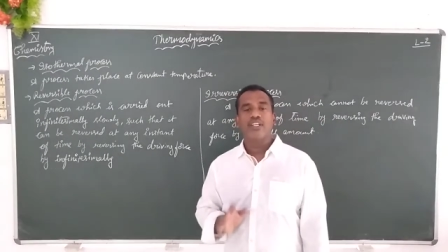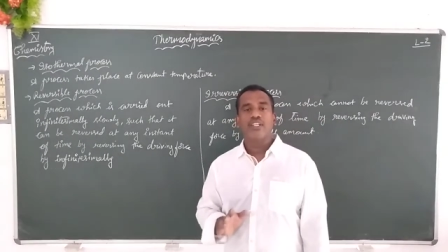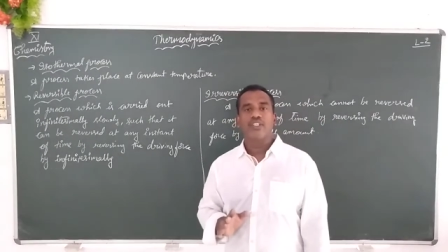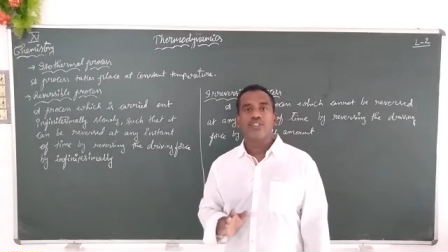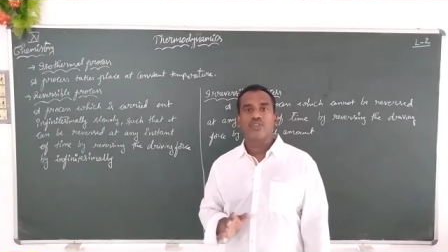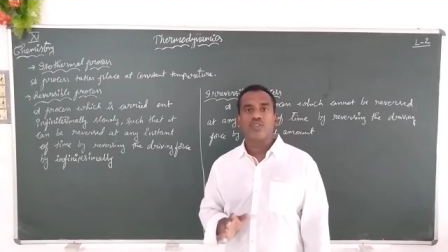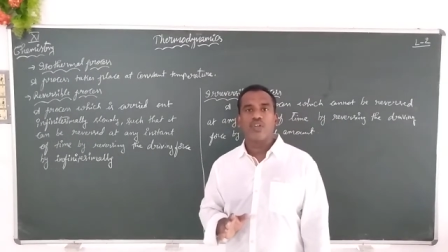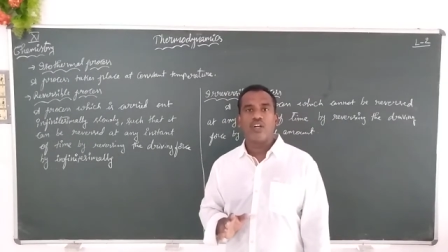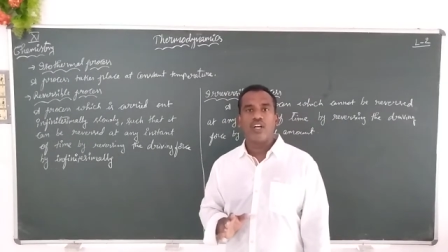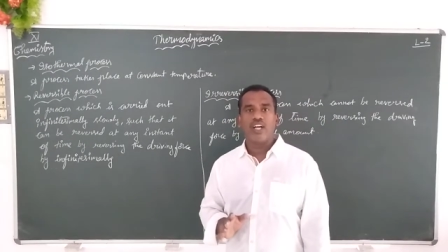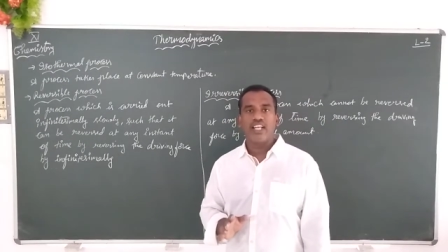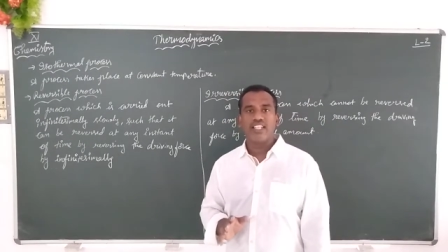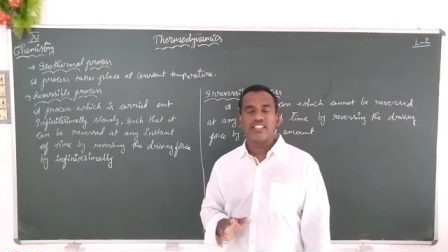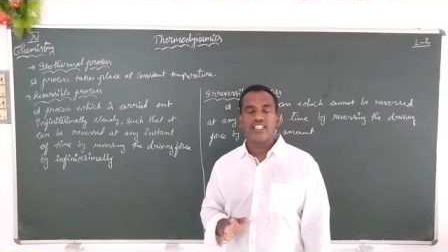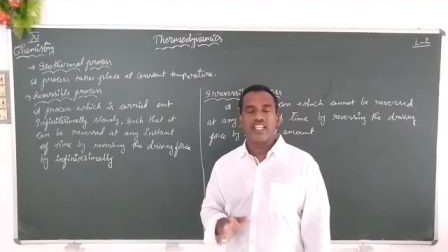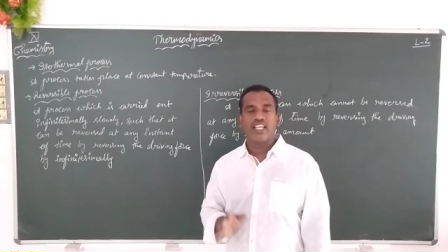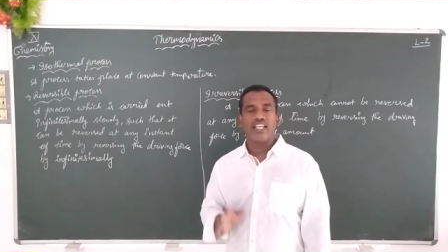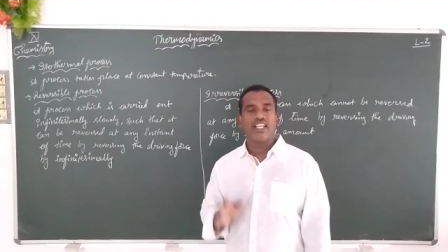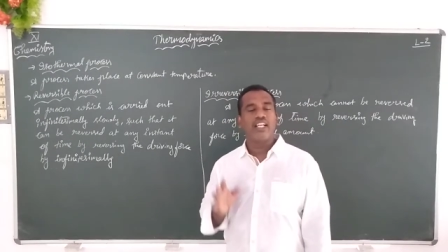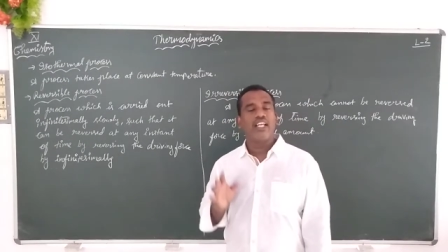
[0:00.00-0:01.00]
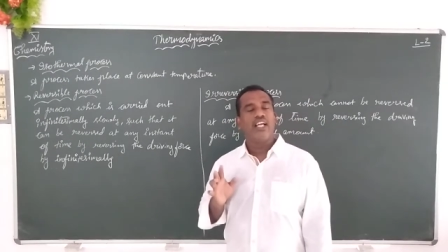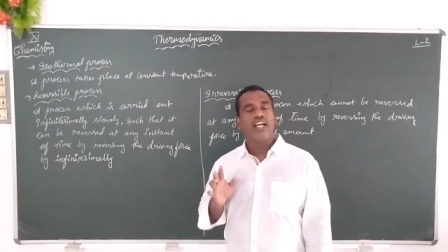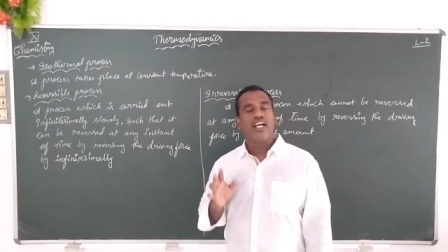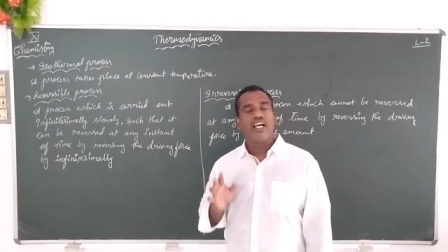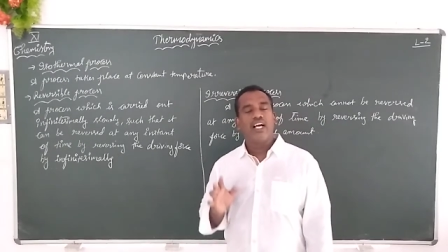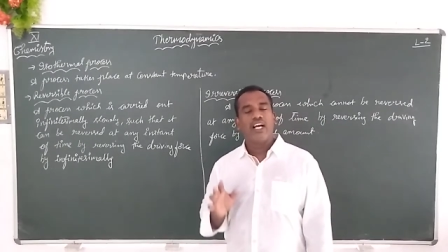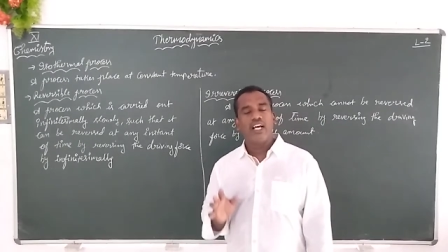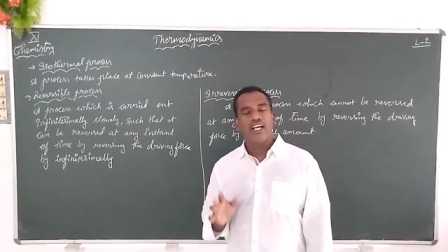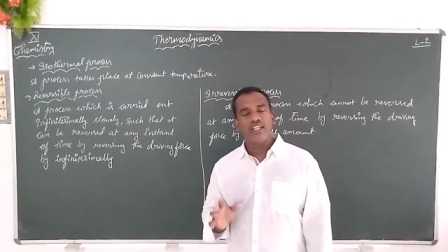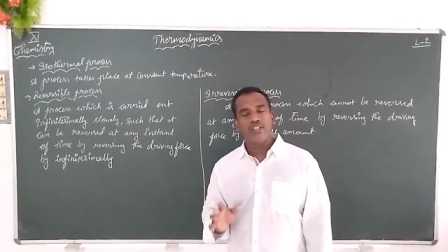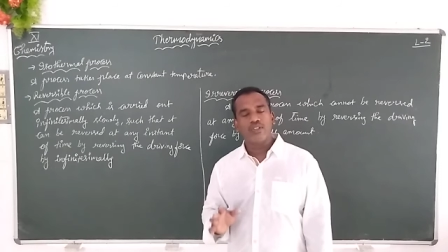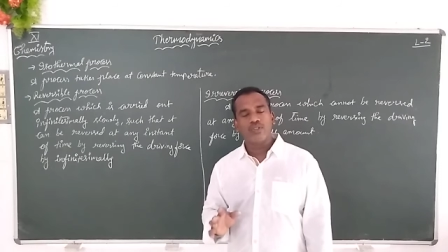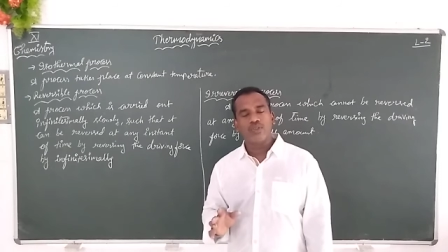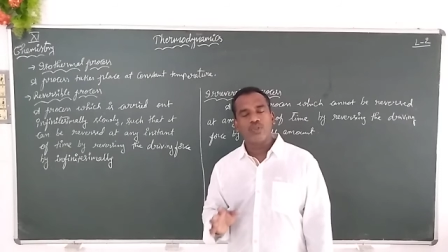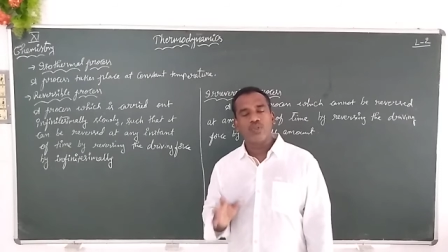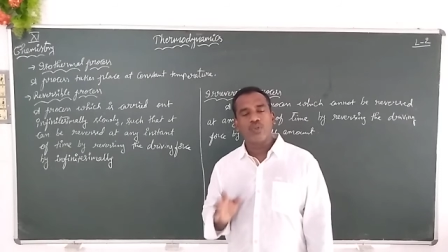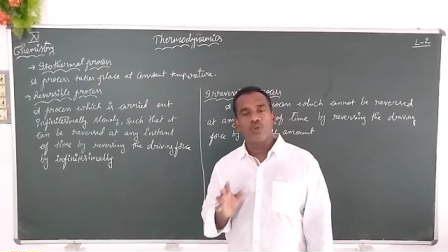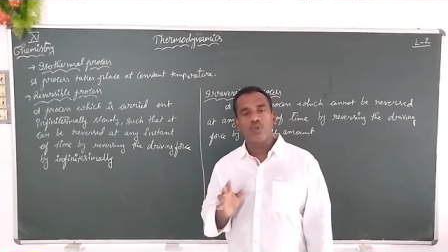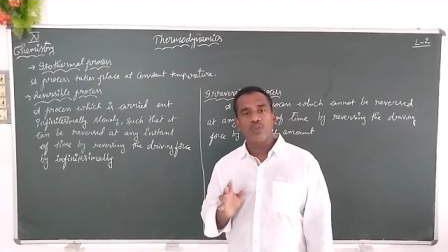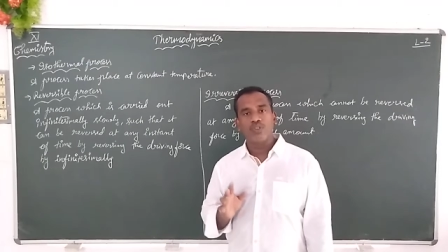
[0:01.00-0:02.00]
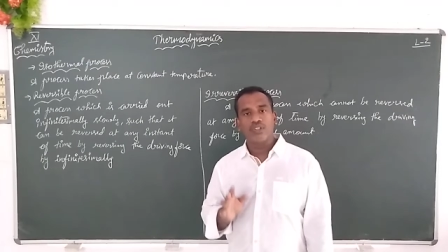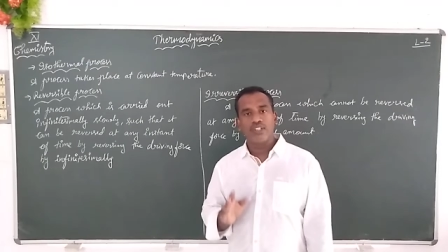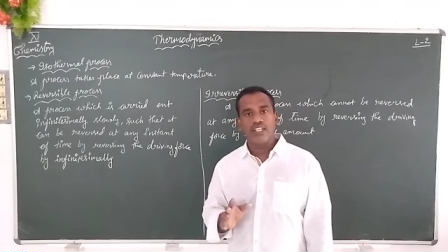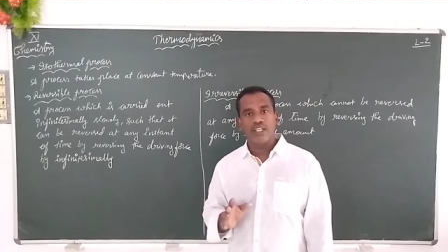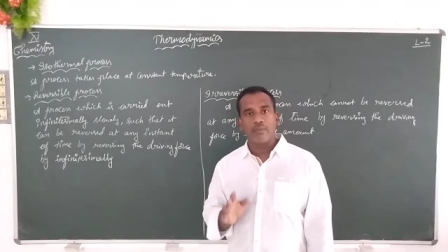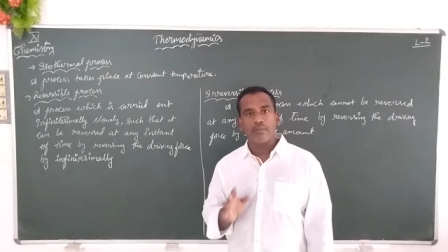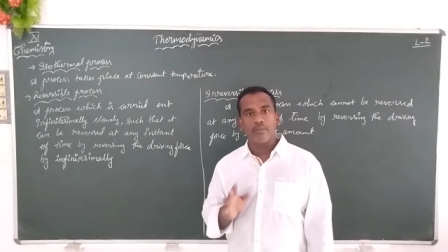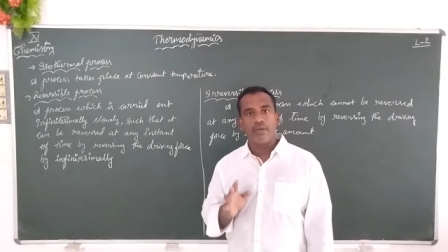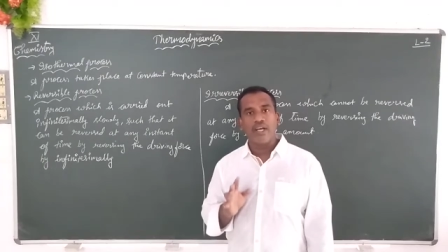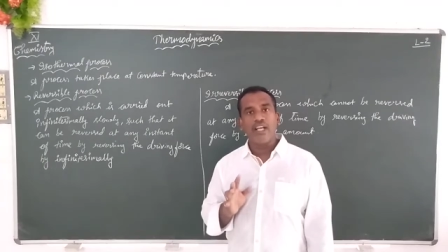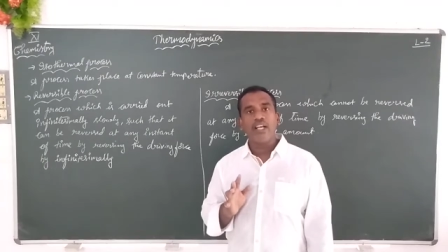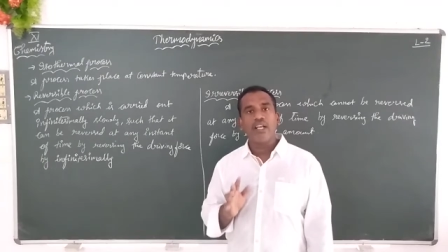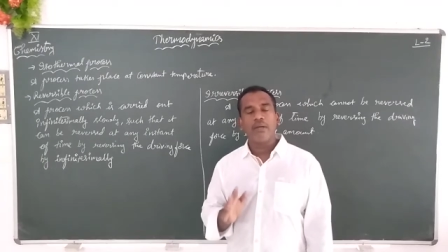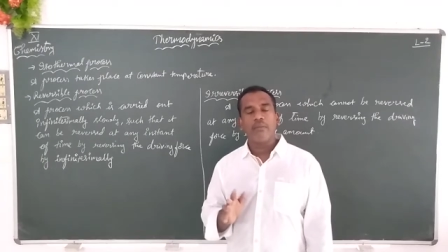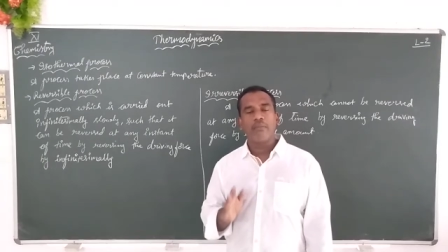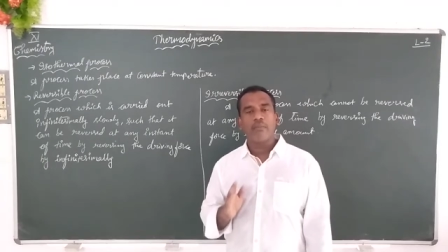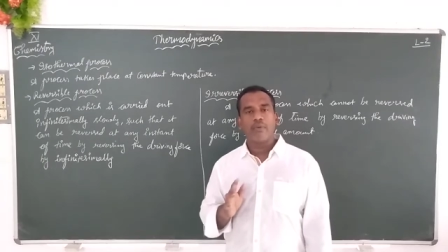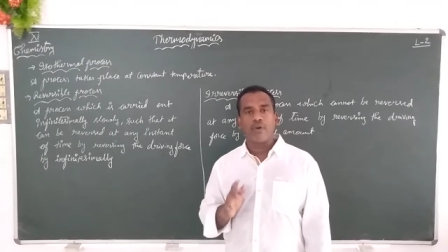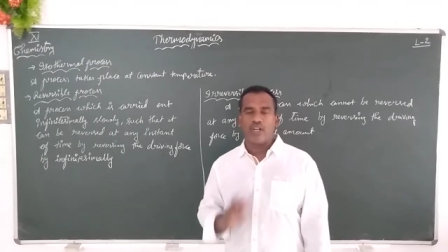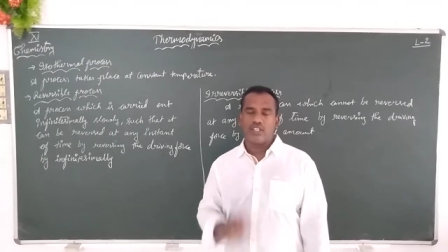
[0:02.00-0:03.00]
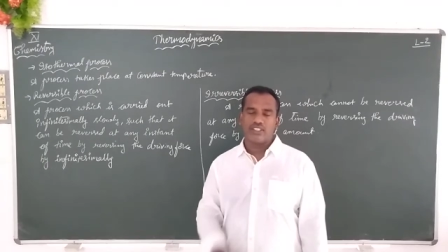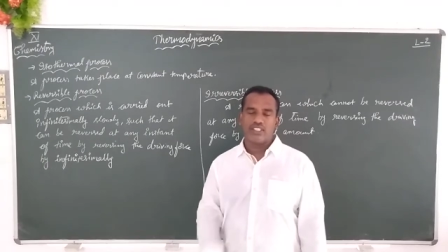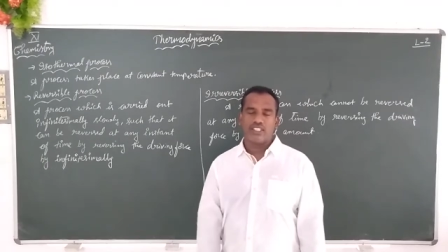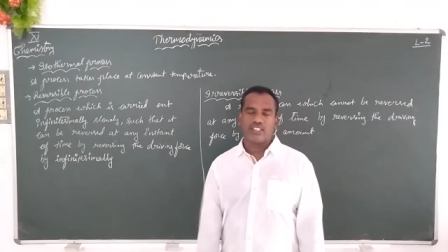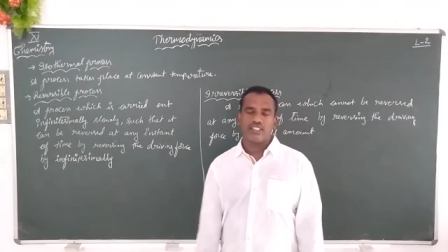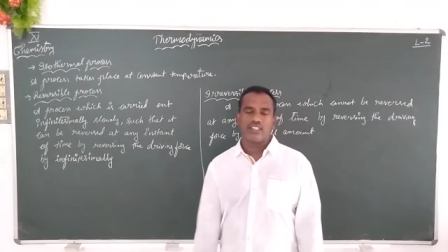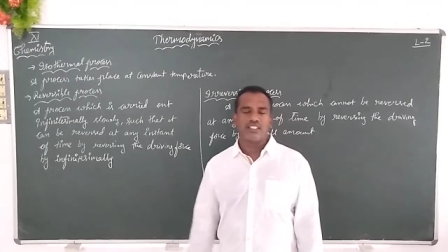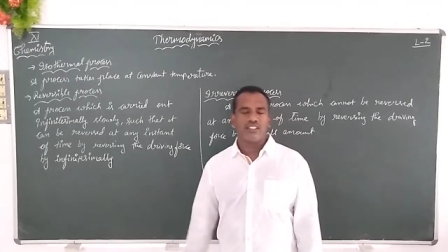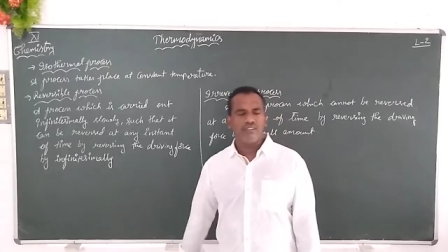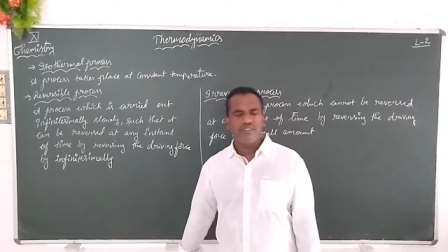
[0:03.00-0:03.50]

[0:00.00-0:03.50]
is called as an isothermal process.